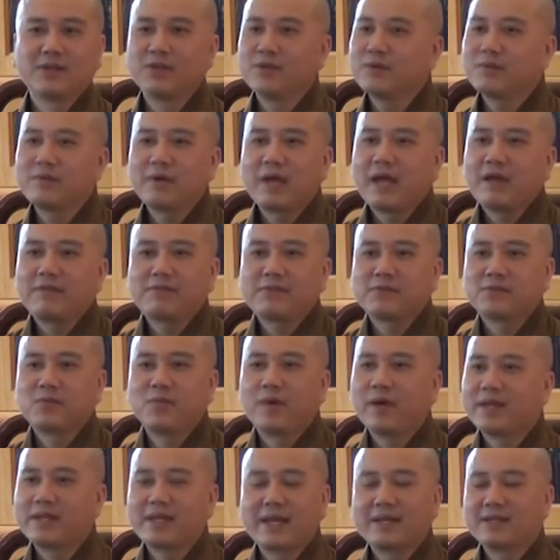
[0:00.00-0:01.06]
You don't have to
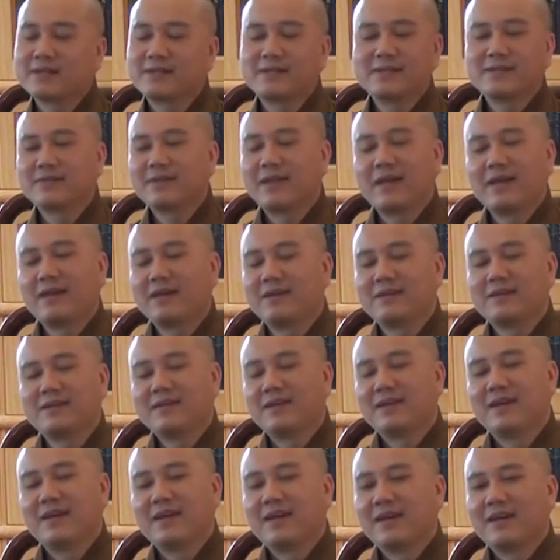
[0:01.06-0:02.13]
wait until
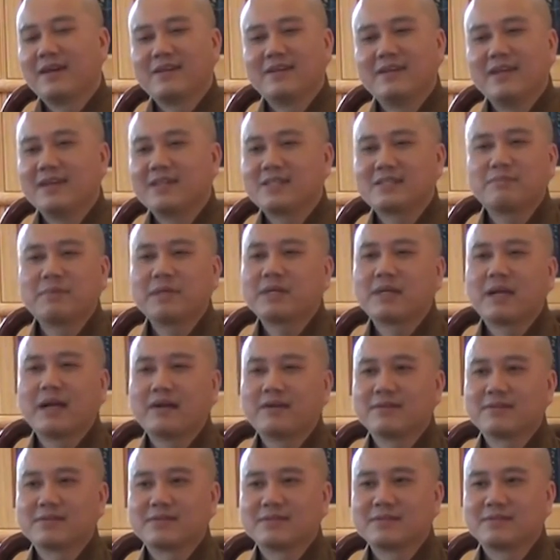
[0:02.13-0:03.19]
they speak
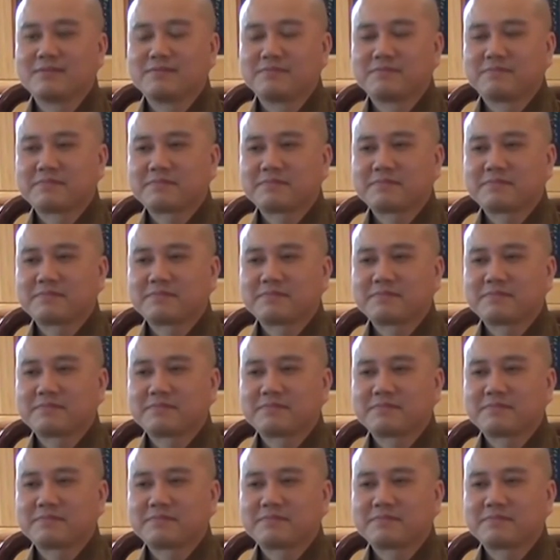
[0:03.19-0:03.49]
out.